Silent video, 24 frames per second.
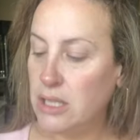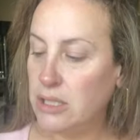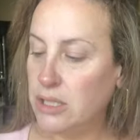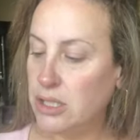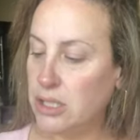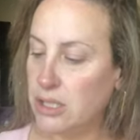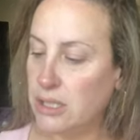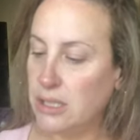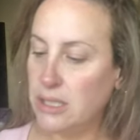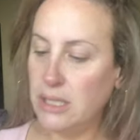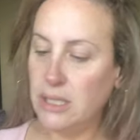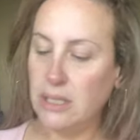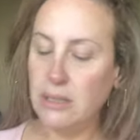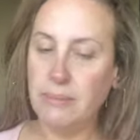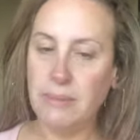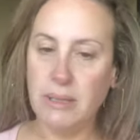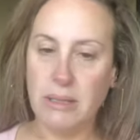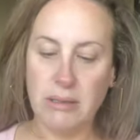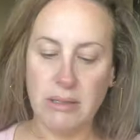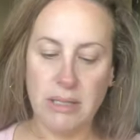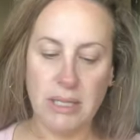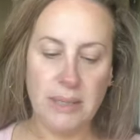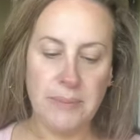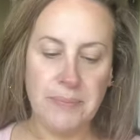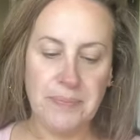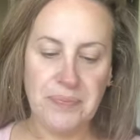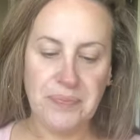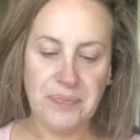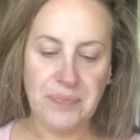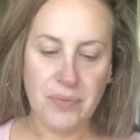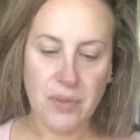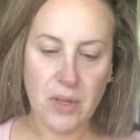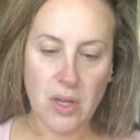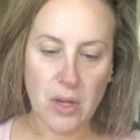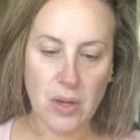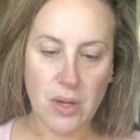Just need a mirror,
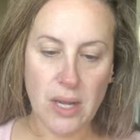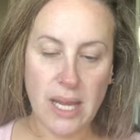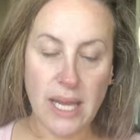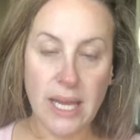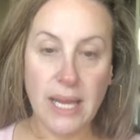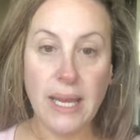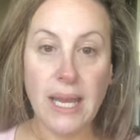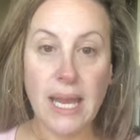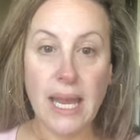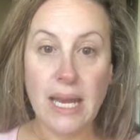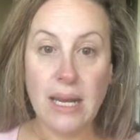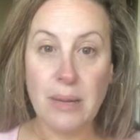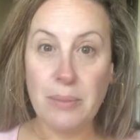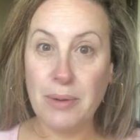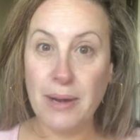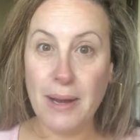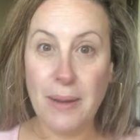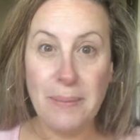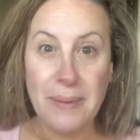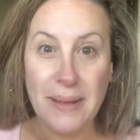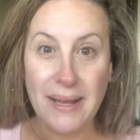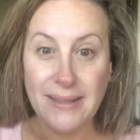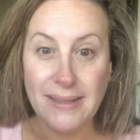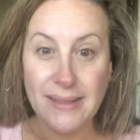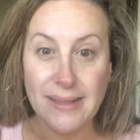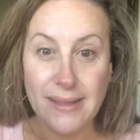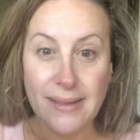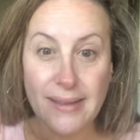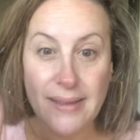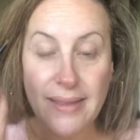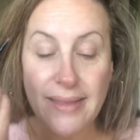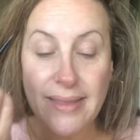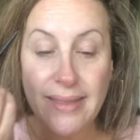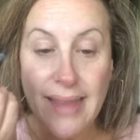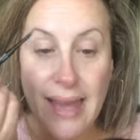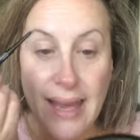okay, and a brow
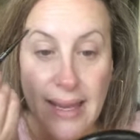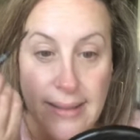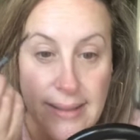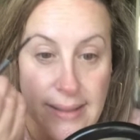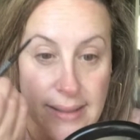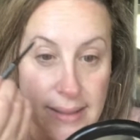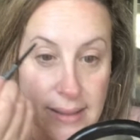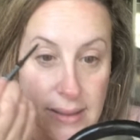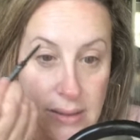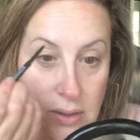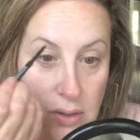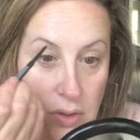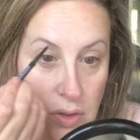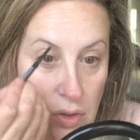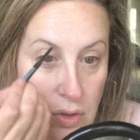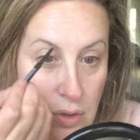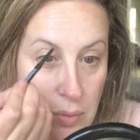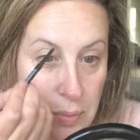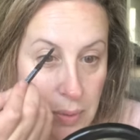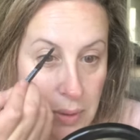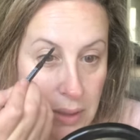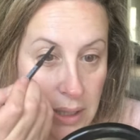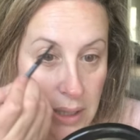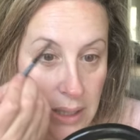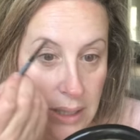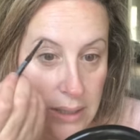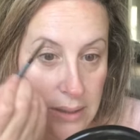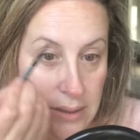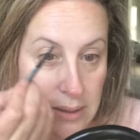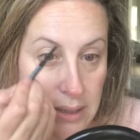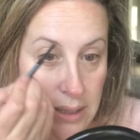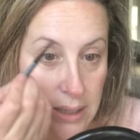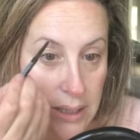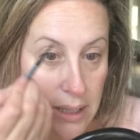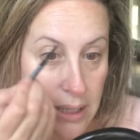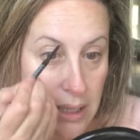pencil. That's it, super
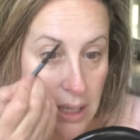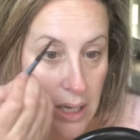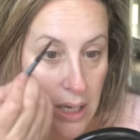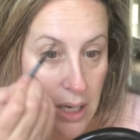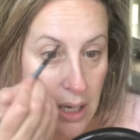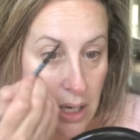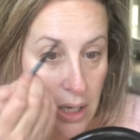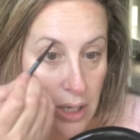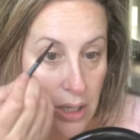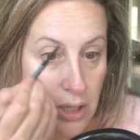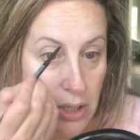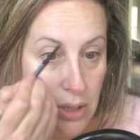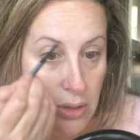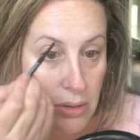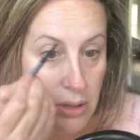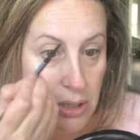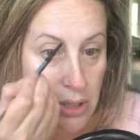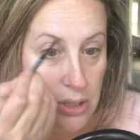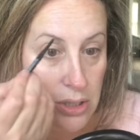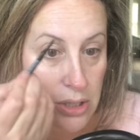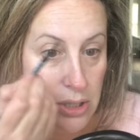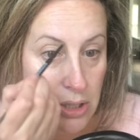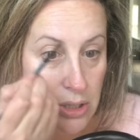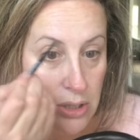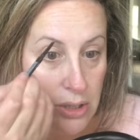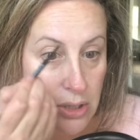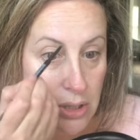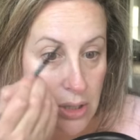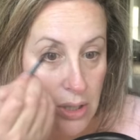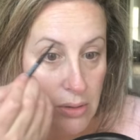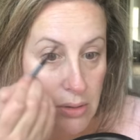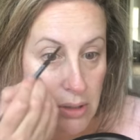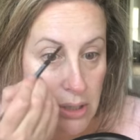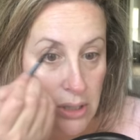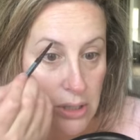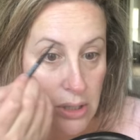easy. You are just
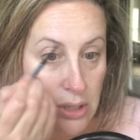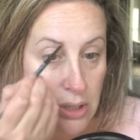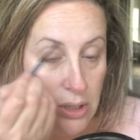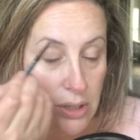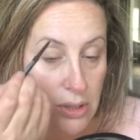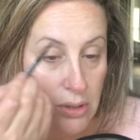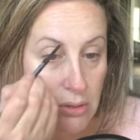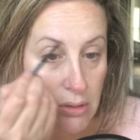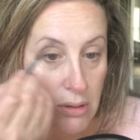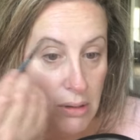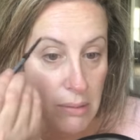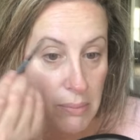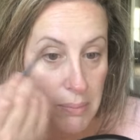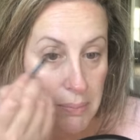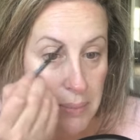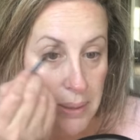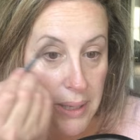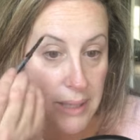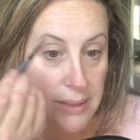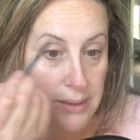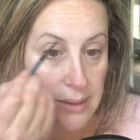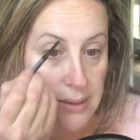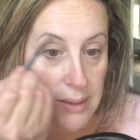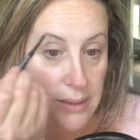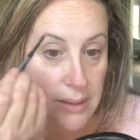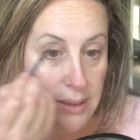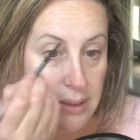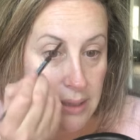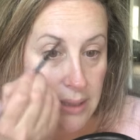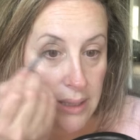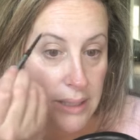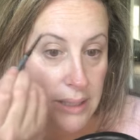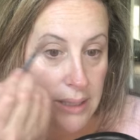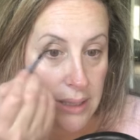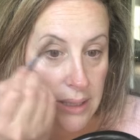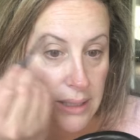going to pencil
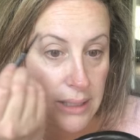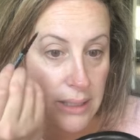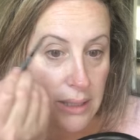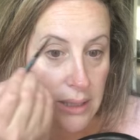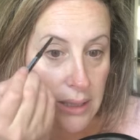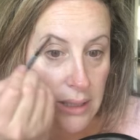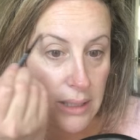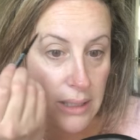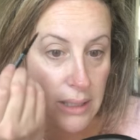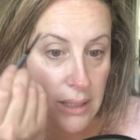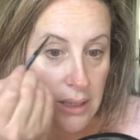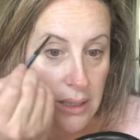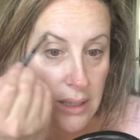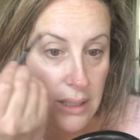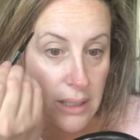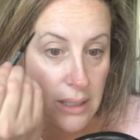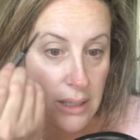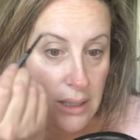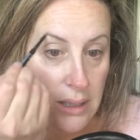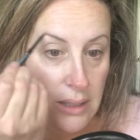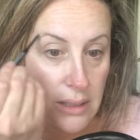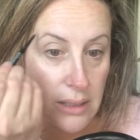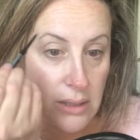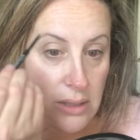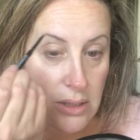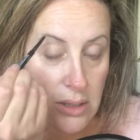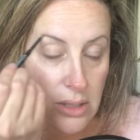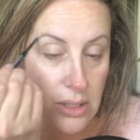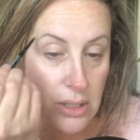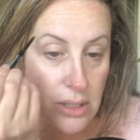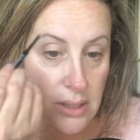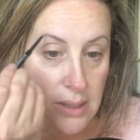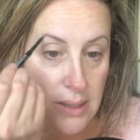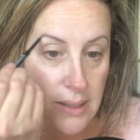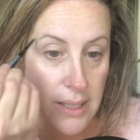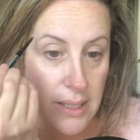it in,
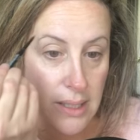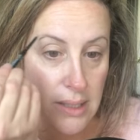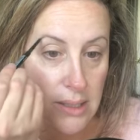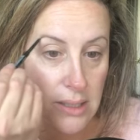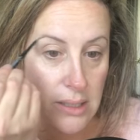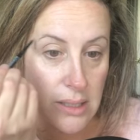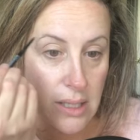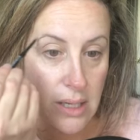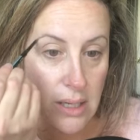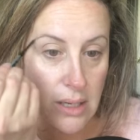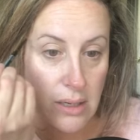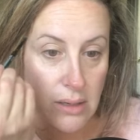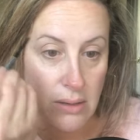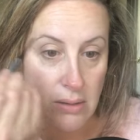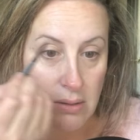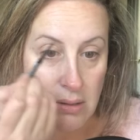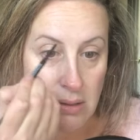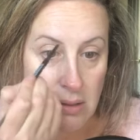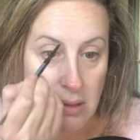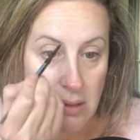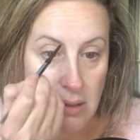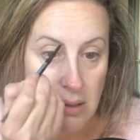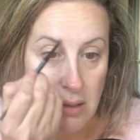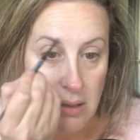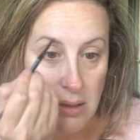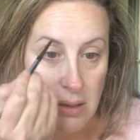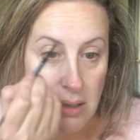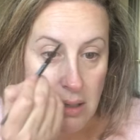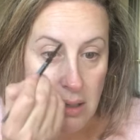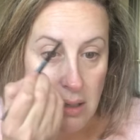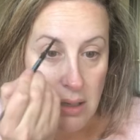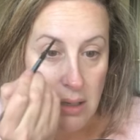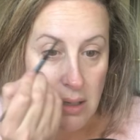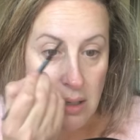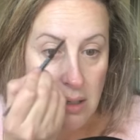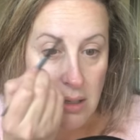just like so
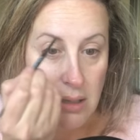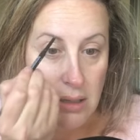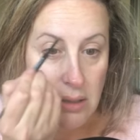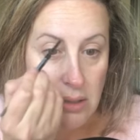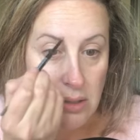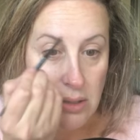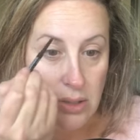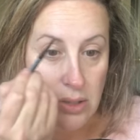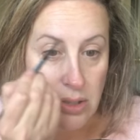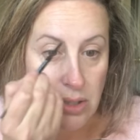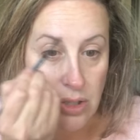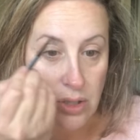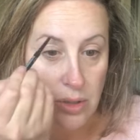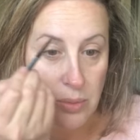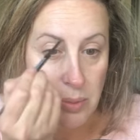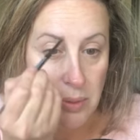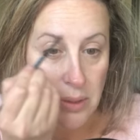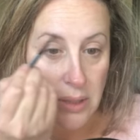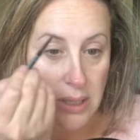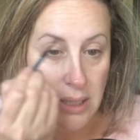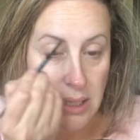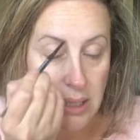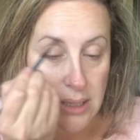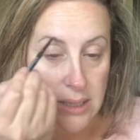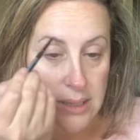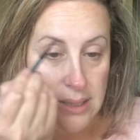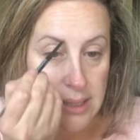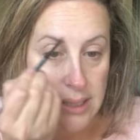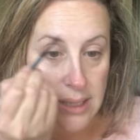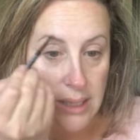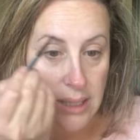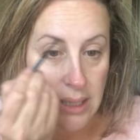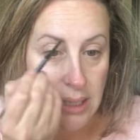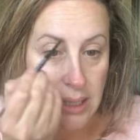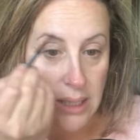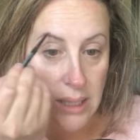super
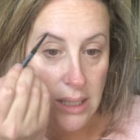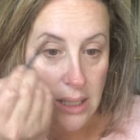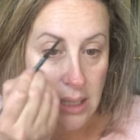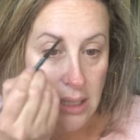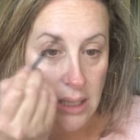easy.